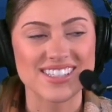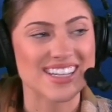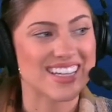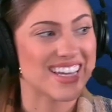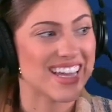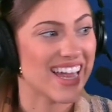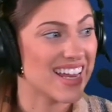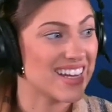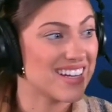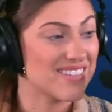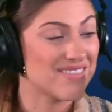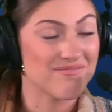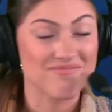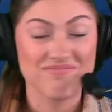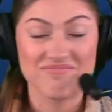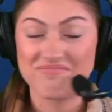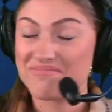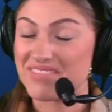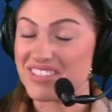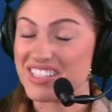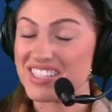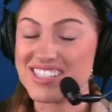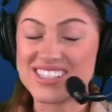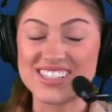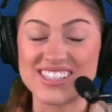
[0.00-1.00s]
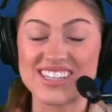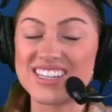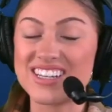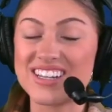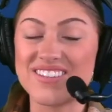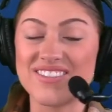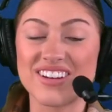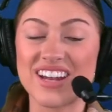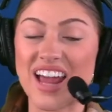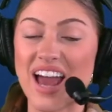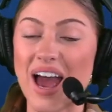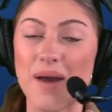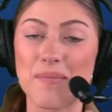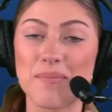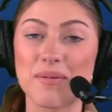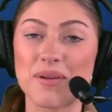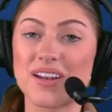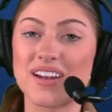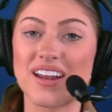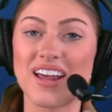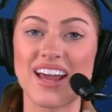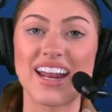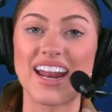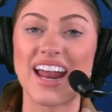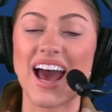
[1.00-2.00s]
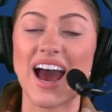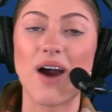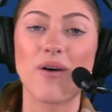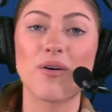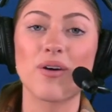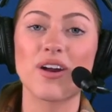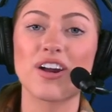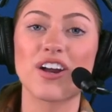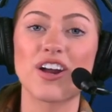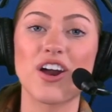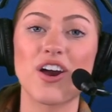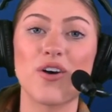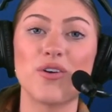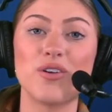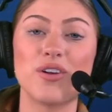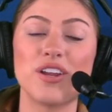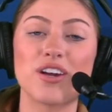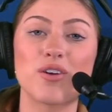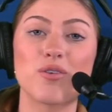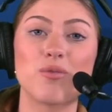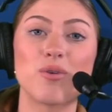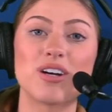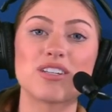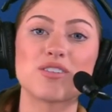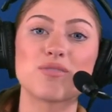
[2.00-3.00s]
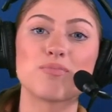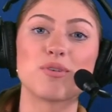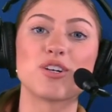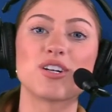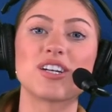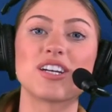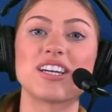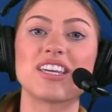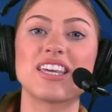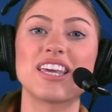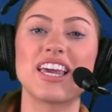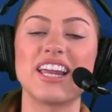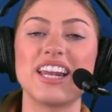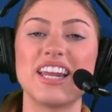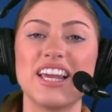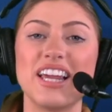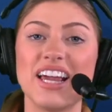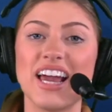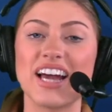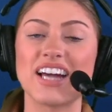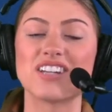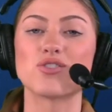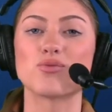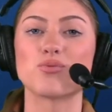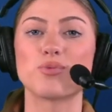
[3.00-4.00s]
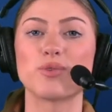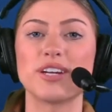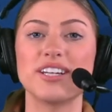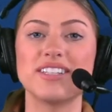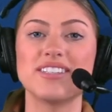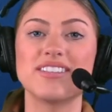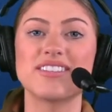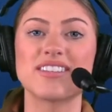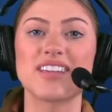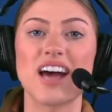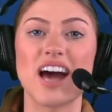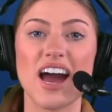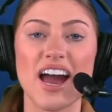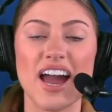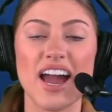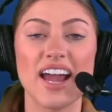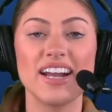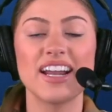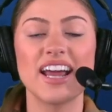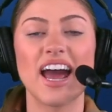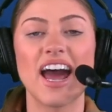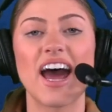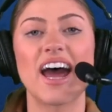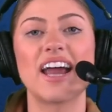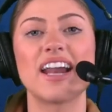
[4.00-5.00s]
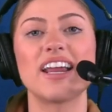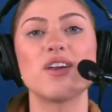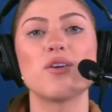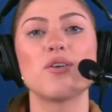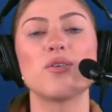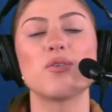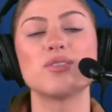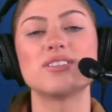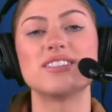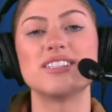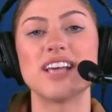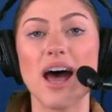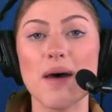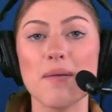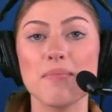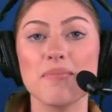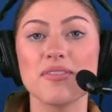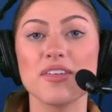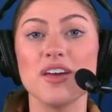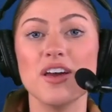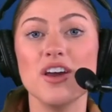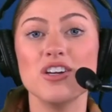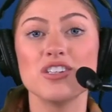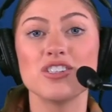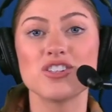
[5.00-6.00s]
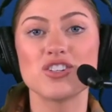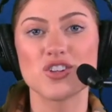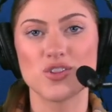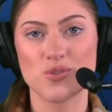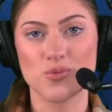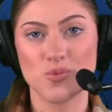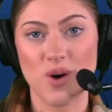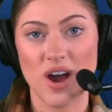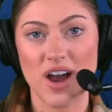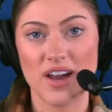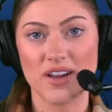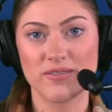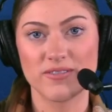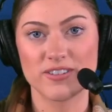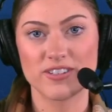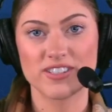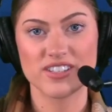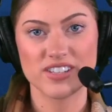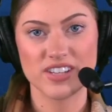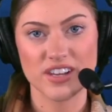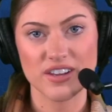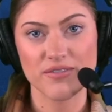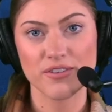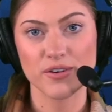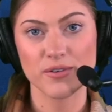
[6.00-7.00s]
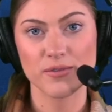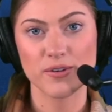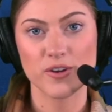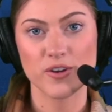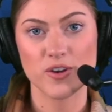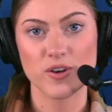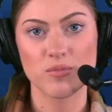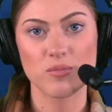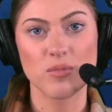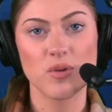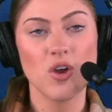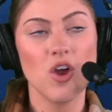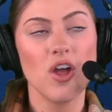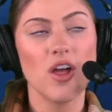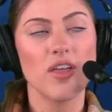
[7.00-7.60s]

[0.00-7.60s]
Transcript: Again, this didn't even happen an hour ago. Nick Westbrook Ikhine has re signed, adding depth to the wide receiver room.